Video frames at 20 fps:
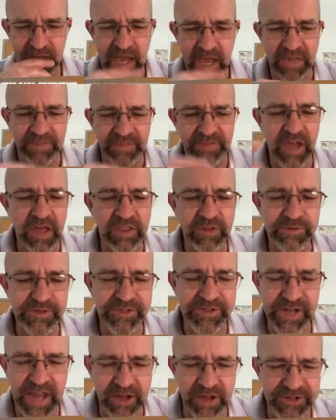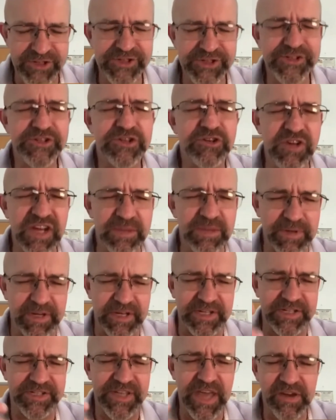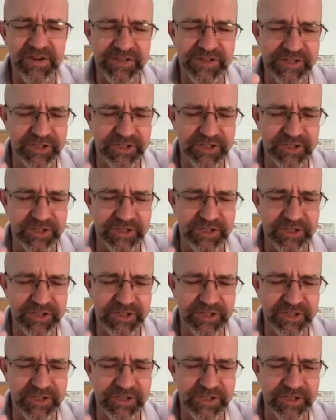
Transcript: And the other was now screaming as loud as he